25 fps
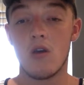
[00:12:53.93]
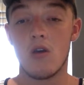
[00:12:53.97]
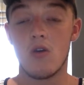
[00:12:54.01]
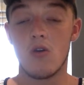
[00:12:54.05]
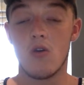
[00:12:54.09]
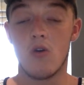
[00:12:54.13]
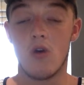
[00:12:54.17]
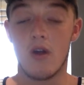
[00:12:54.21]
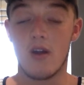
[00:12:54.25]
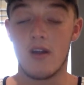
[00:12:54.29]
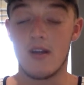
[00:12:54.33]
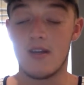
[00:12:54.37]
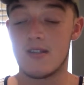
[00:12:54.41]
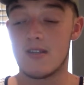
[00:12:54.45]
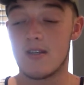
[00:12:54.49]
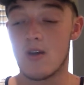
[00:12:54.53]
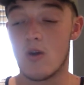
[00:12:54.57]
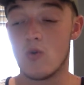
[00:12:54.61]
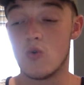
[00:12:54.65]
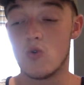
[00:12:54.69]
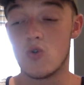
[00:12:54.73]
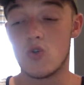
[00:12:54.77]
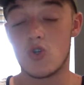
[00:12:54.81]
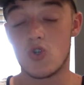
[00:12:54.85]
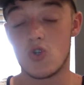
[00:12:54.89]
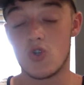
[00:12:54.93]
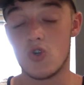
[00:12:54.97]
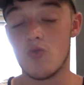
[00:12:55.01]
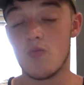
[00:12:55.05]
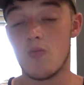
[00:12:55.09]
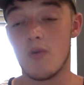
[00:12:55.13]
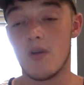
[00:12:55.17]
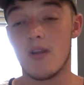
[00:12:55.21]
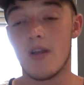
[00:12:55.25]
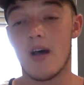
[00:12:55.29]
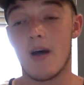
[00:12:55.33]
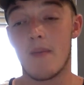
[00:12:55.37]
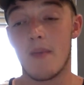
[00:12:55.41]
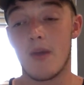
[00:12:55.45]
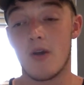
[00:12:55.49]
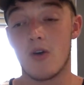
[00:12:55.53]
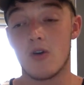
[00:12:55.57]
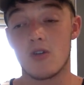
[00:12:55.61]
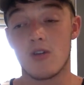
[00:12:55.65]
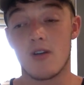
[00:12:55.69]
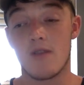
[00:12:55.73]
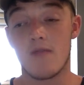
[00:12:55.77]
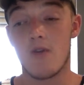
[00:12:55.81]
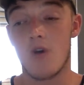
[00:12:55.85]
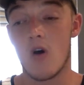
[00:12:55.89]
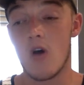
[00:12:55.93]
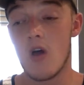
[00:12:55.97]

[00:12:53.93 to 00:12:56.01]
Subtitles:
And it sounds stupid that, because I